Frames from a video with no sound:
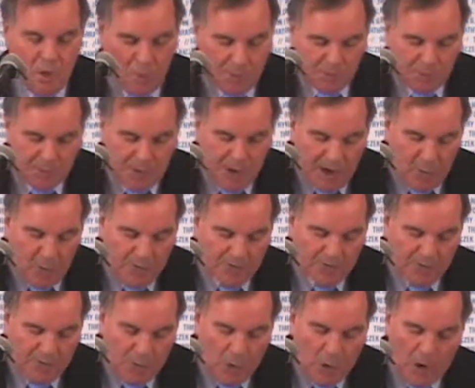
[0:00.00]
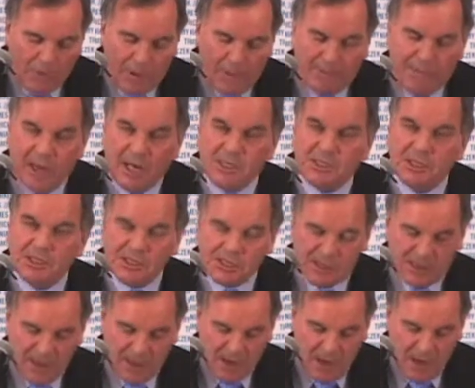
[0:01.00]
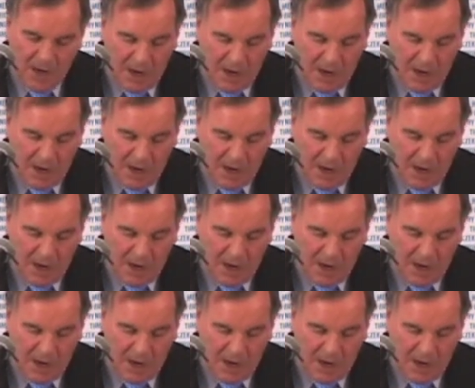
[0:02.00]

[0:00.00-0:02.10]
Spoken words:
which formed the basis